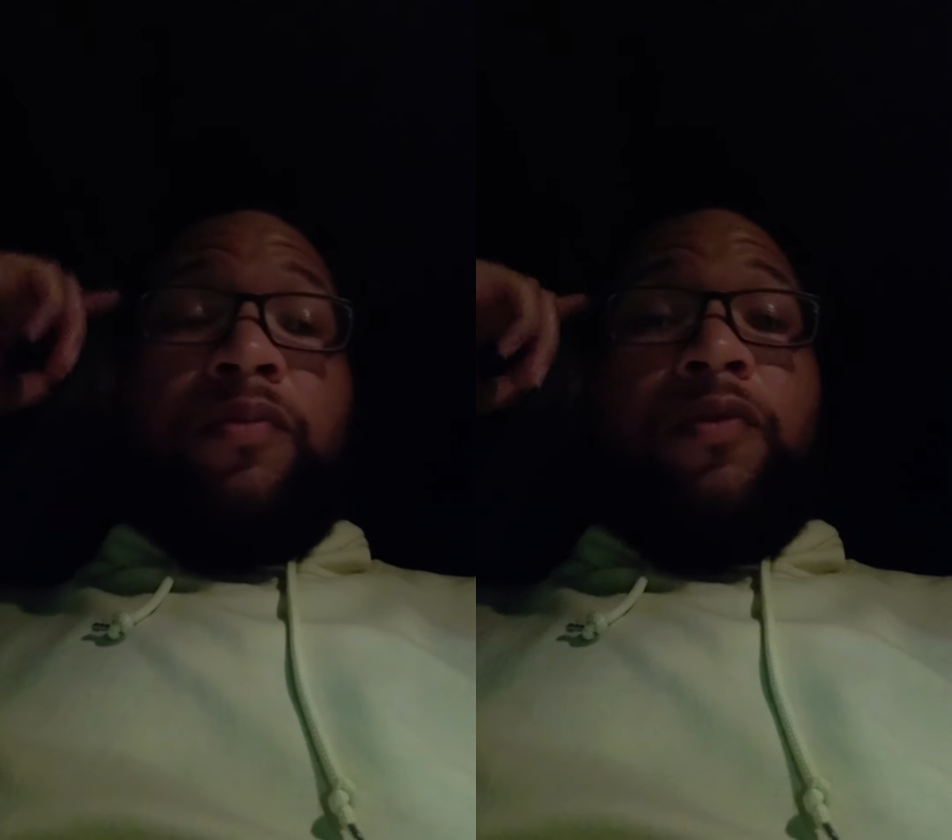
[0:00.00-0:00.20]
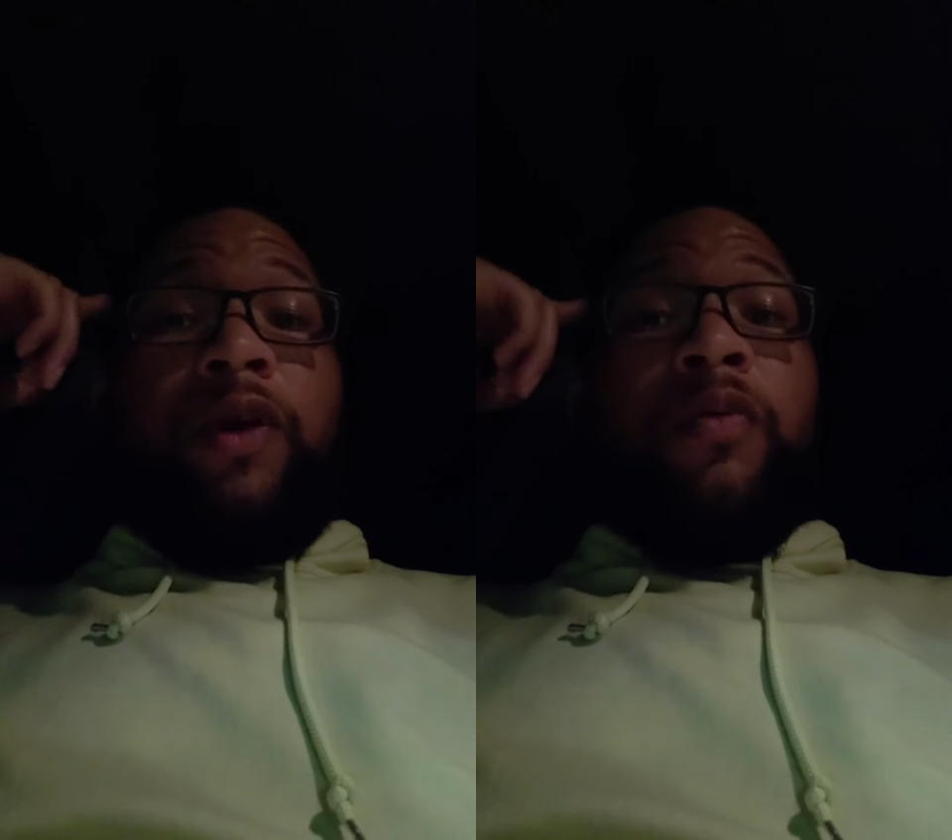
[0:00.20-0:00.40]

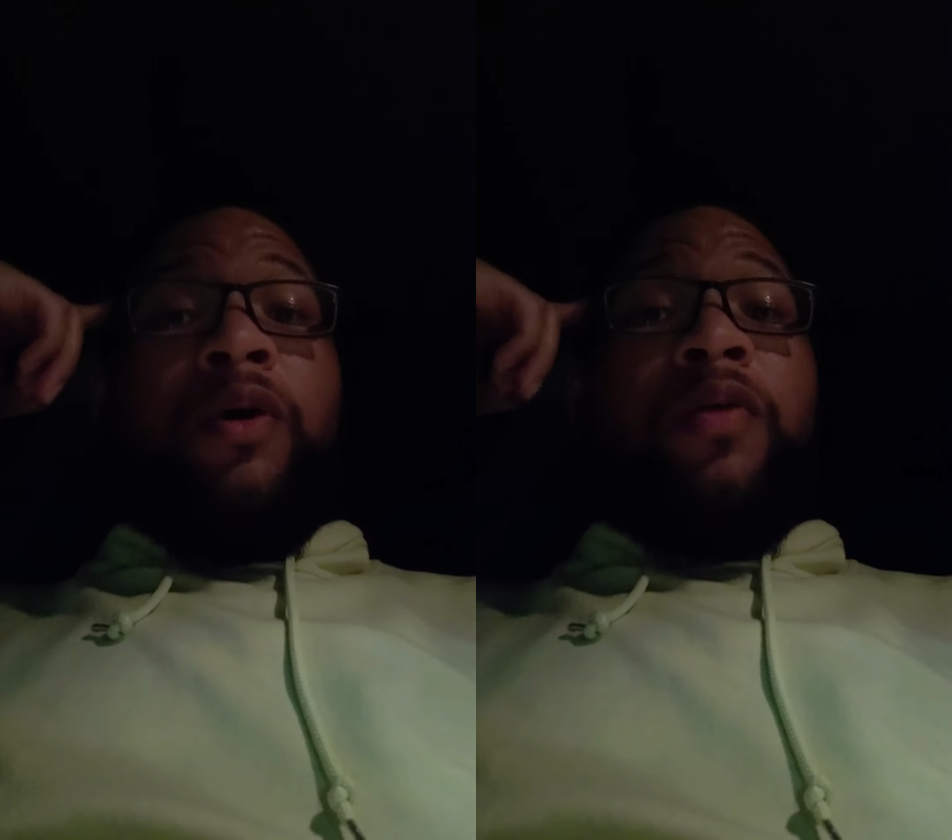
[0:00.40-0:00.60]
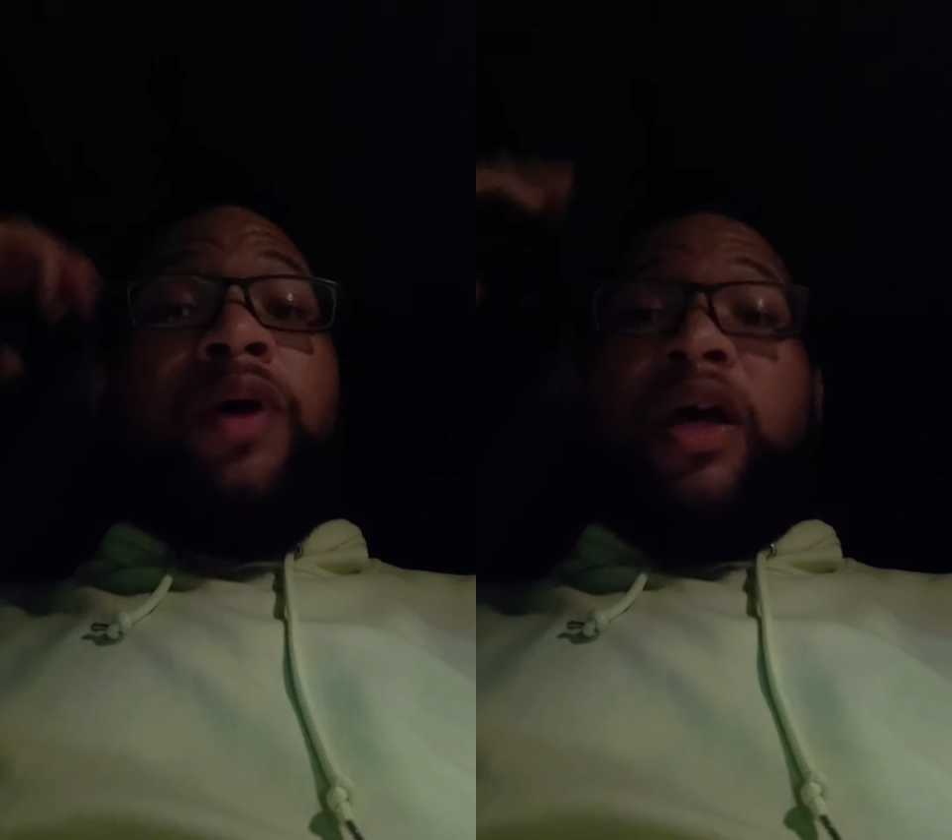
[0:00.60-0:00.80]
For
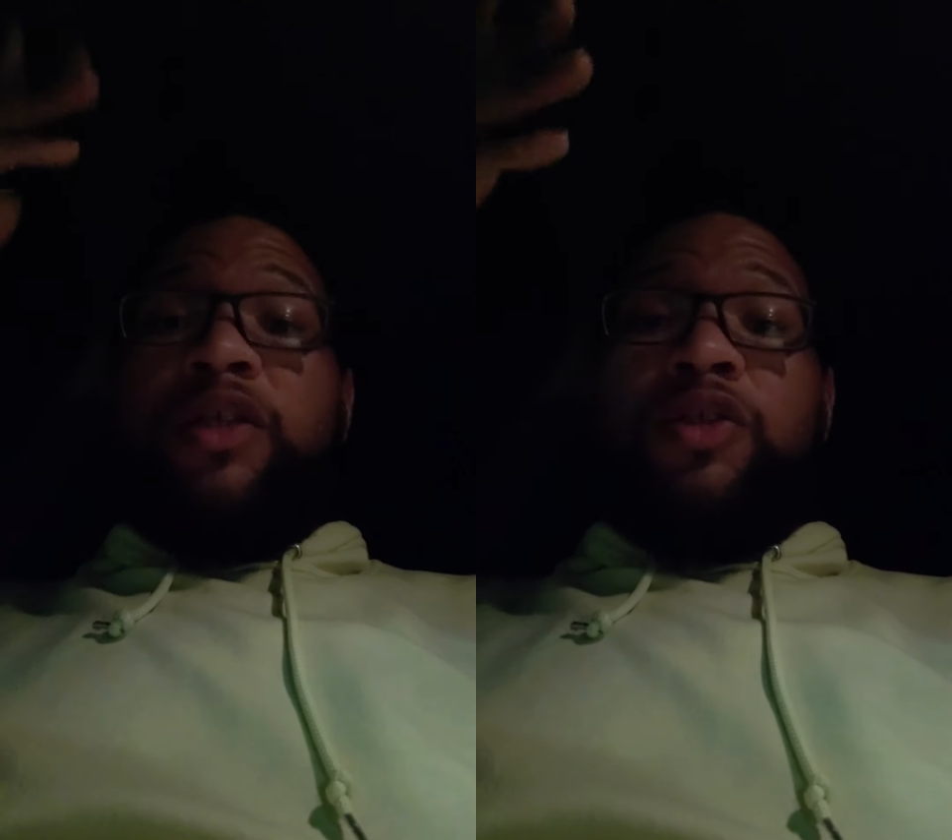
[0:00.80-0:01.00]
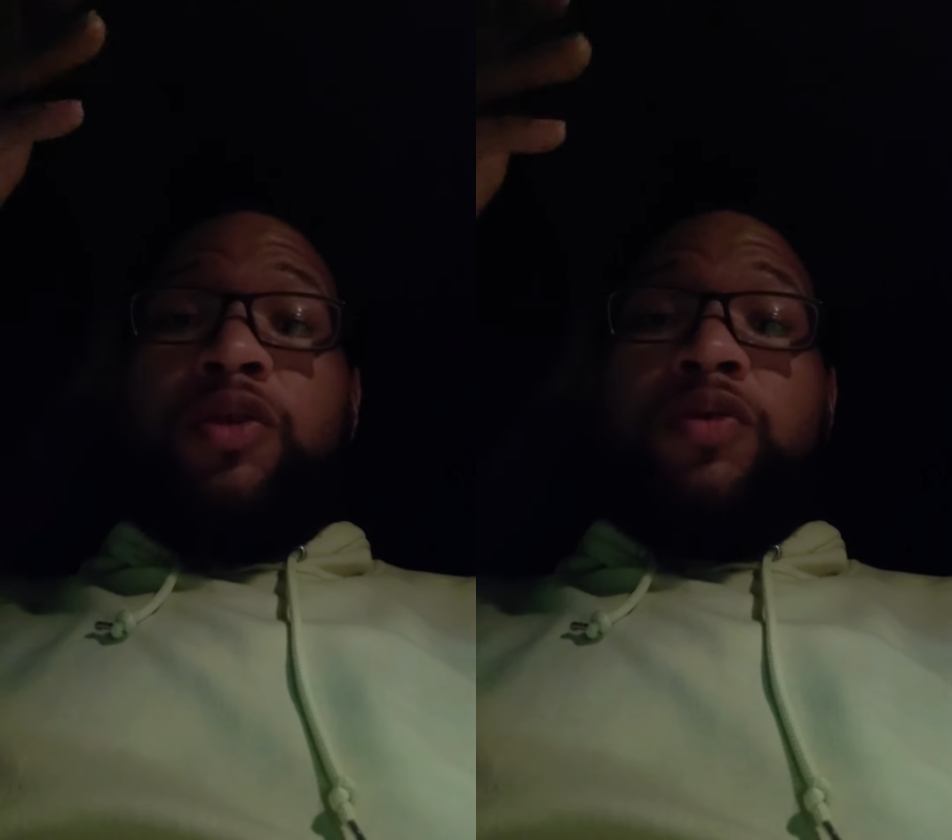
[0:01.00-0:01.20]
anyone who has
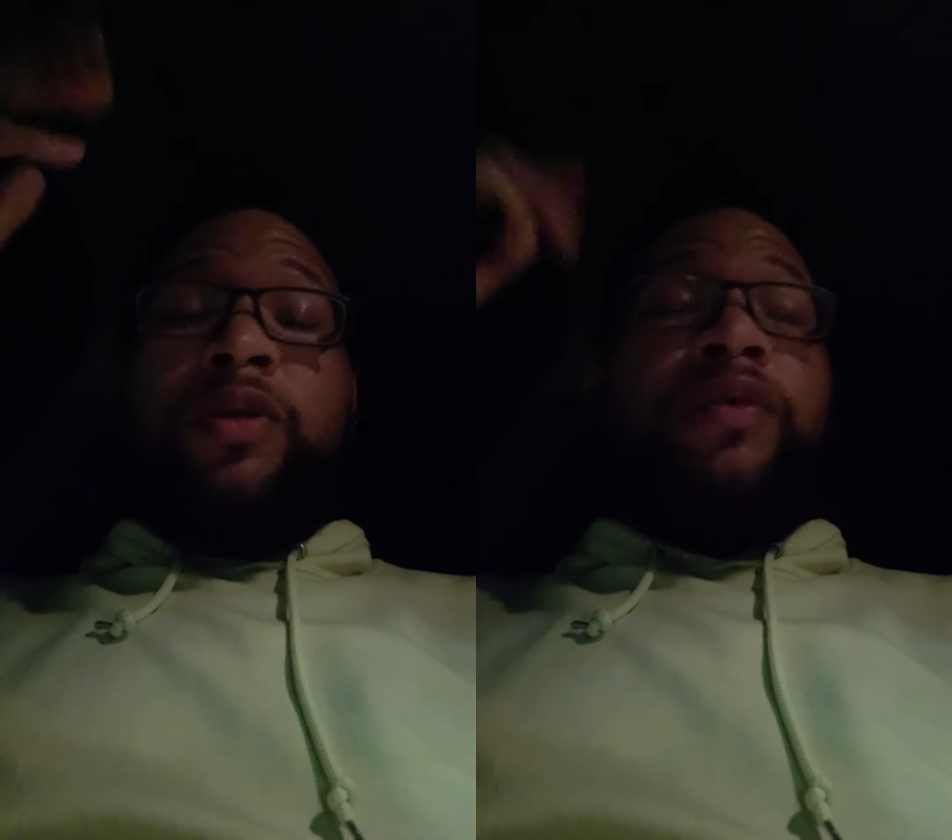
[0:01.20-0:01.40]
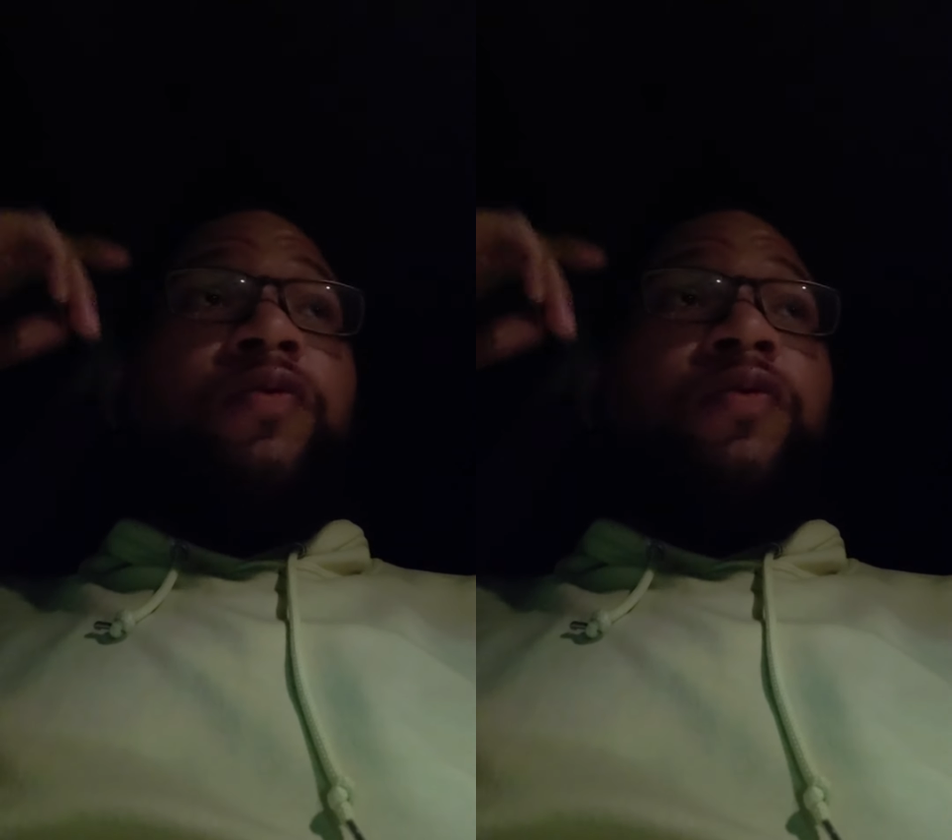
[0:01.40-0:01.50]
children,